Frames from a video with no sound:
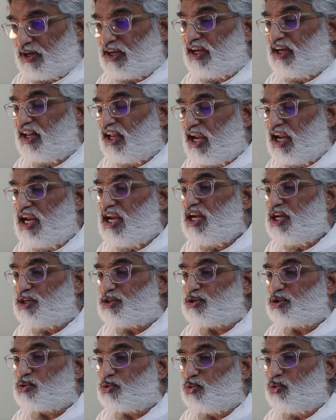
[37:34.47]

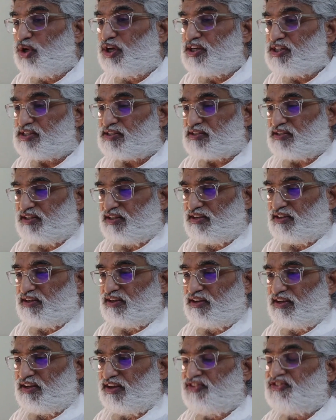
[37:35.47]
great rulers
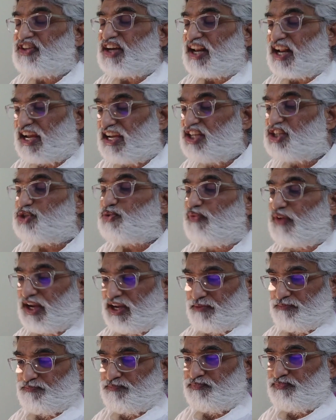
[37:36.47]
in the right
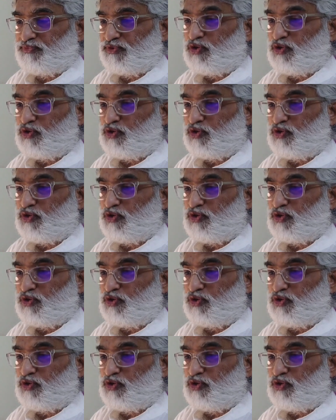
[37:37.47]
way,